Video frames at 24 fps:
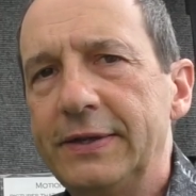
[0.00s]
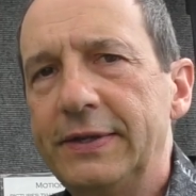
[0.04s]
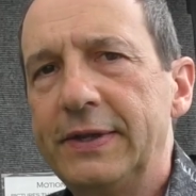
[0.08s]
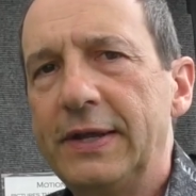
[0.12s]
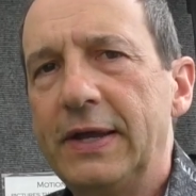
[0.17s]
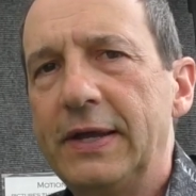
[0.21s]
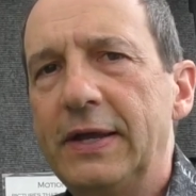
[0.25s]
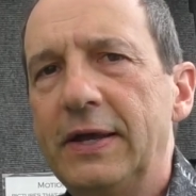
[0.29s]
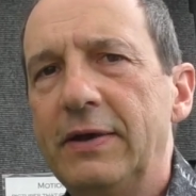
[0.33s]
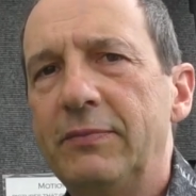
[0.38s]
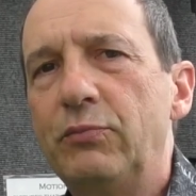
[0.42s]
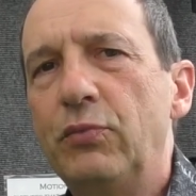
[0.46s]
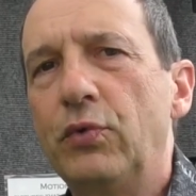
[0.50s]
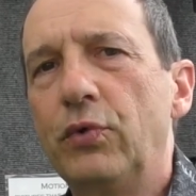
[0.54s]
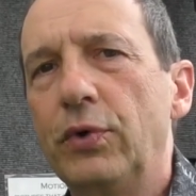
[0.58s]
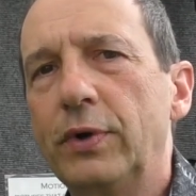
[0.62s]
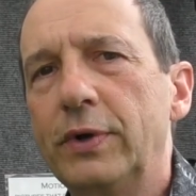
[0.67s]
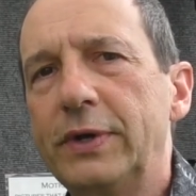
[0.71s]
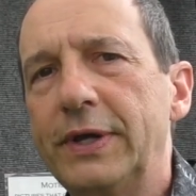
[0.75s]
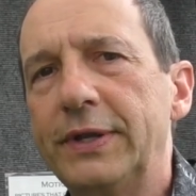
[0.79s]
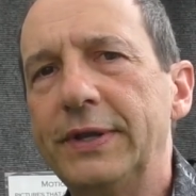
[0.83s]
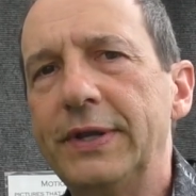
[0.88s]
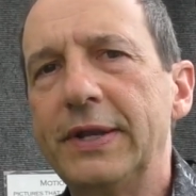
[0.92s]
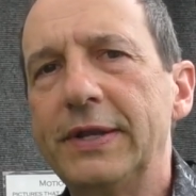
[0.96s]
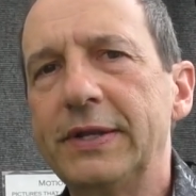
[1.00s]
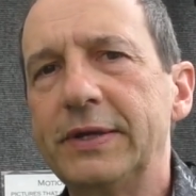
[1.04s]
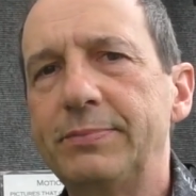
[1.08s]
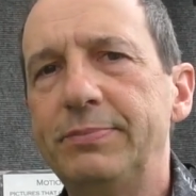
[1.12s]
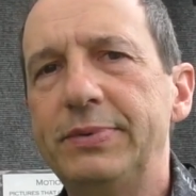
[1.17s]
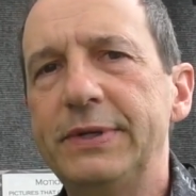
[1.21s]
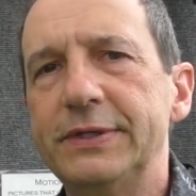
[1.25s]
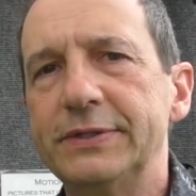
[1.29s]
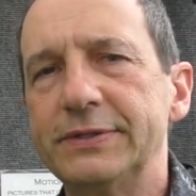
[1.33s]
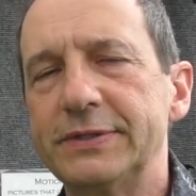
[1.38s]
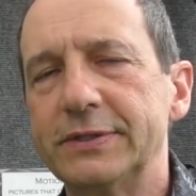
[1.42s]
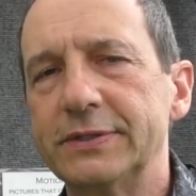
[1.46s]
and then I have more kinetic
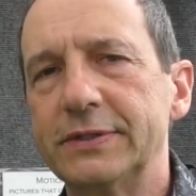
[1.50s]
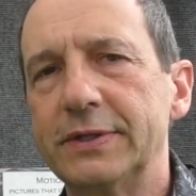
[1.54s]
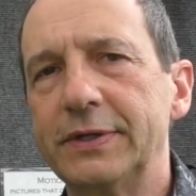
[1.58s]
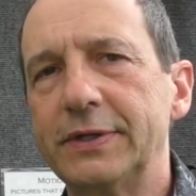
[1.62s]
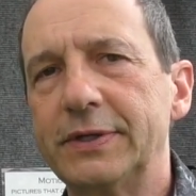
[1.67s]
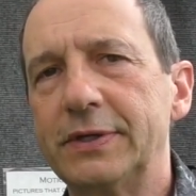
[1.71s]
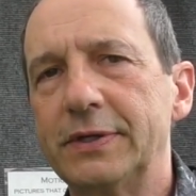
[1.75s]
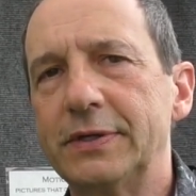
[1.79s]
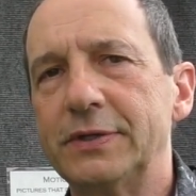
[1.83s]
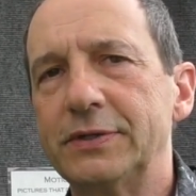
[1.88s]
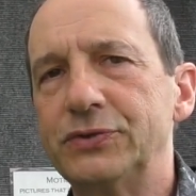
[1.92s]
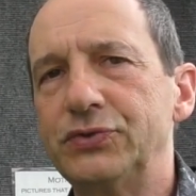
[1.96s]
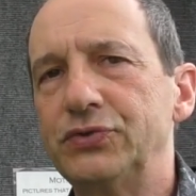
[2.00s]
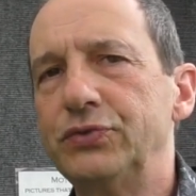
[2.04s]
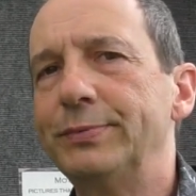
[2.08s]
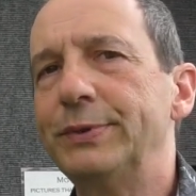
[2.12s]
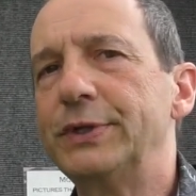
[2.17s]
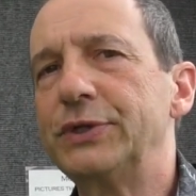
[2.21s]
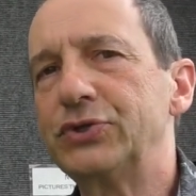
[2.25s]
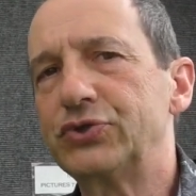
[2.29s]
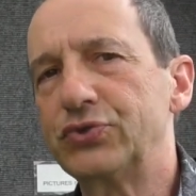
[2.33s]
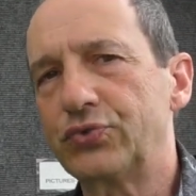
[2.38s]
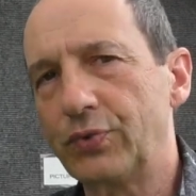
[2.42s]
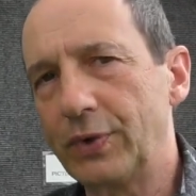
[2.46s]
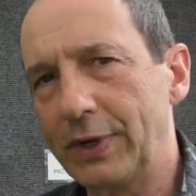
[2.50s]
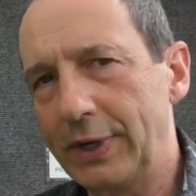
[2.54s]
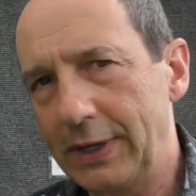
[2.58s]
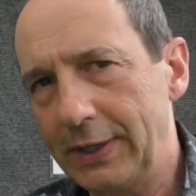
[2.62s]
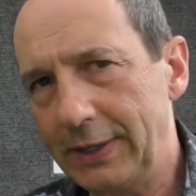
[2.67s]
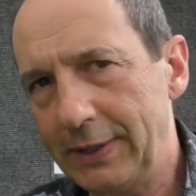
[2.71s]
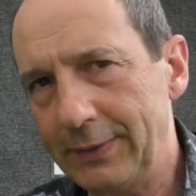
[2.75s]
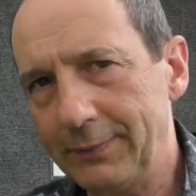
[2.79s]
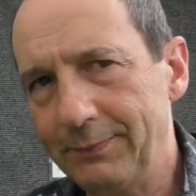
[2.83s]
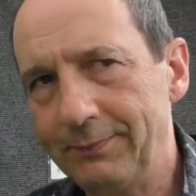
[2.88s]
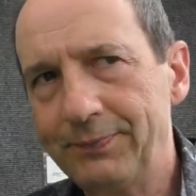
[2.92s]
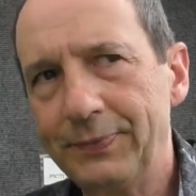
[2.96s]
pieces like a zooming
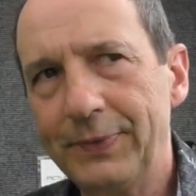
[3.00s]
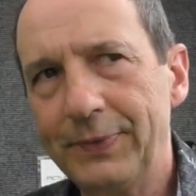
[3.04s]
train.